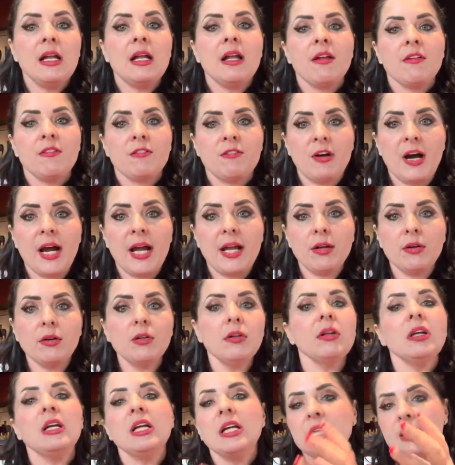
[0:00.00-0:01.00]

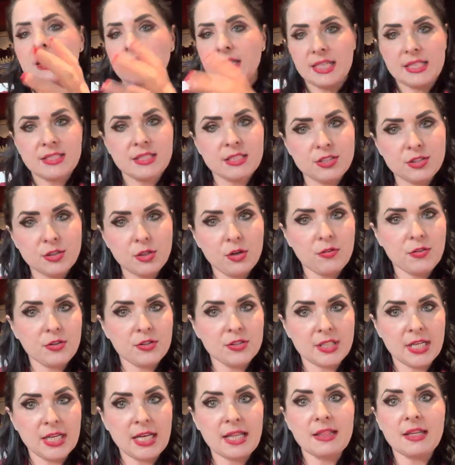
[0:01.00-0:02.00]
file, lets us know if
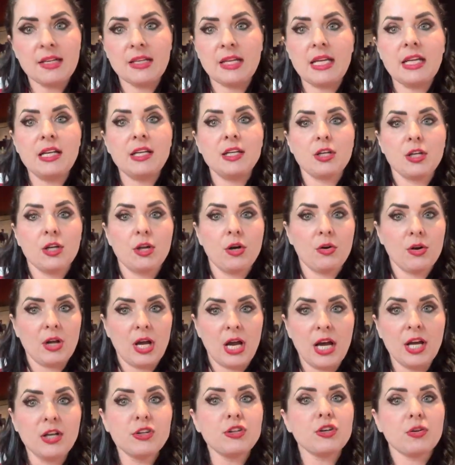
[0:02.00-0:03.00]
there's anything needed to go
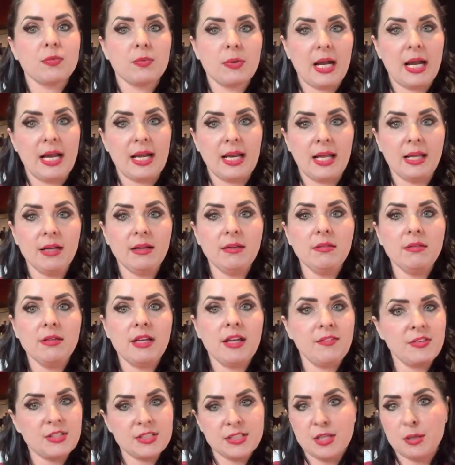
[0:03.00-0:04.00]
to underwriting.
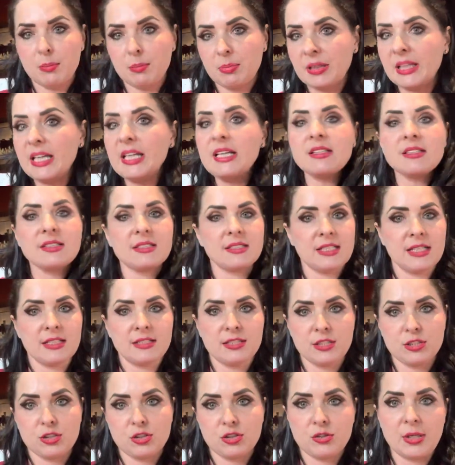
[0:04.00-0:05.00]
If it's complete, sends
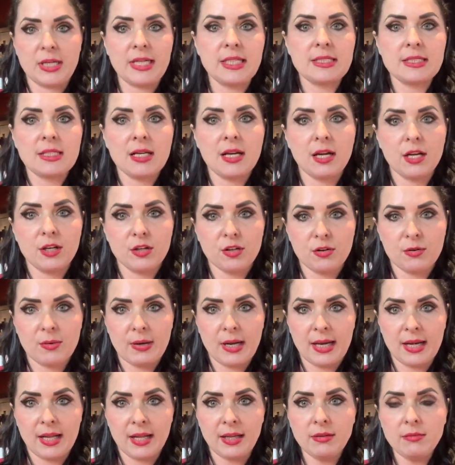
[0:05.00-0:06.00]
it straight to
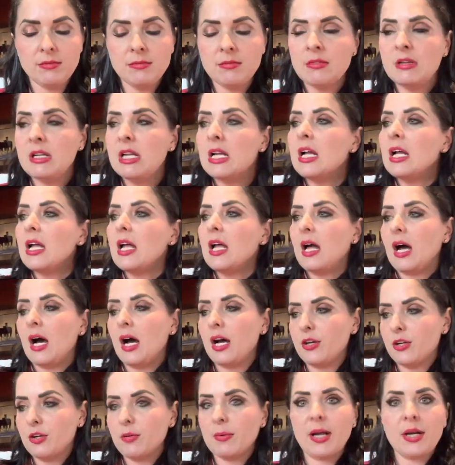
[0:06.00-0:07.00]
underwriting.
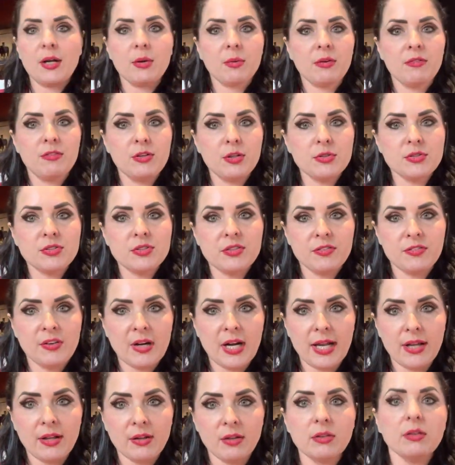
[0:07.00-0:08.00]
Underwriter reviews the
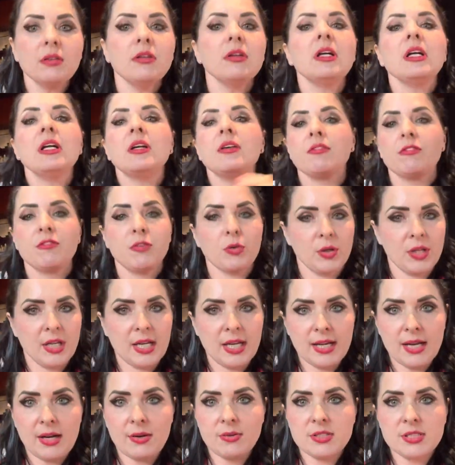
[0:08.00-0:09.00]
file.
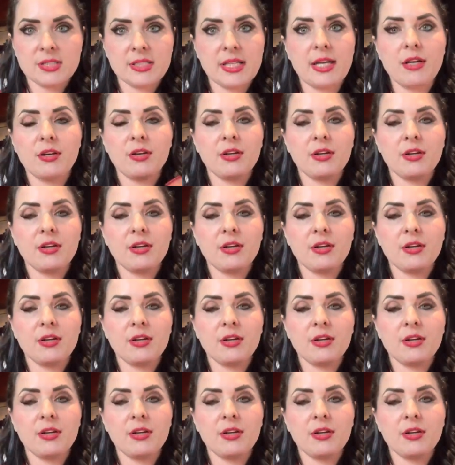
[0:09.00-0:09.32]
48 hours later,